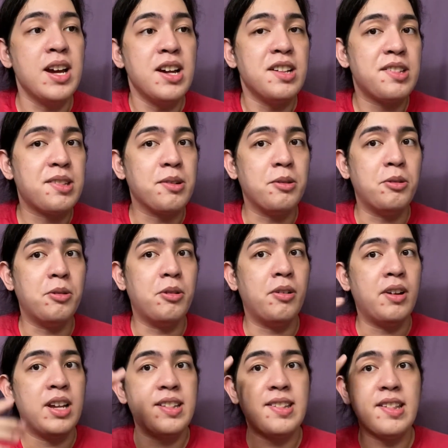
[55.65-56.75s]
So
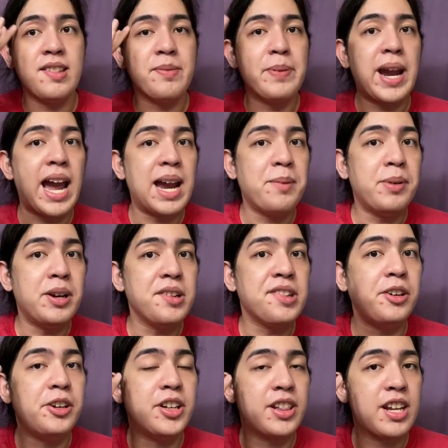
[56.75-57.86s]
since my eyebrows are
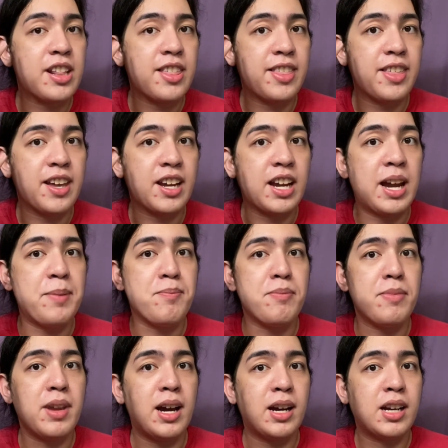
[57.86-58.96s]
really thick,
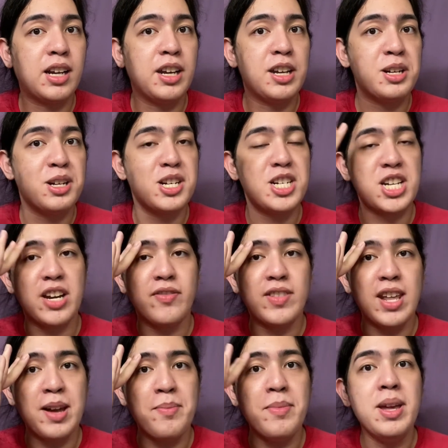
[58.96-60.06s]
I'm not gonna shape
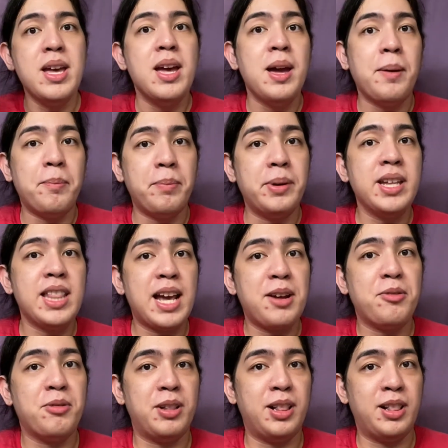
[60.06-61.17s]
them, but I
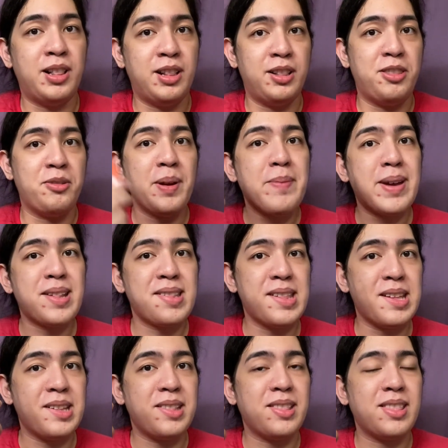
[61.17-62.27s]
will do my best
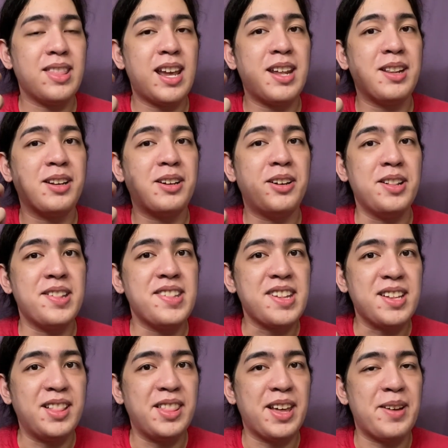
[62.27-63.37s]
and
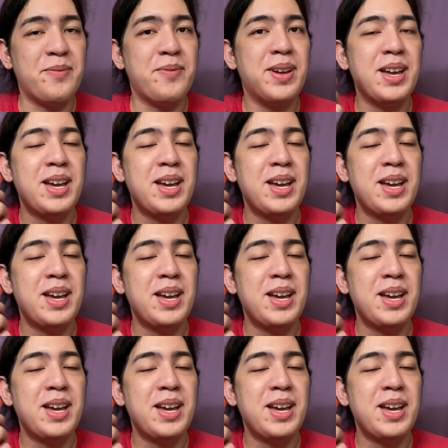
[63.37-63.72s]
conceal them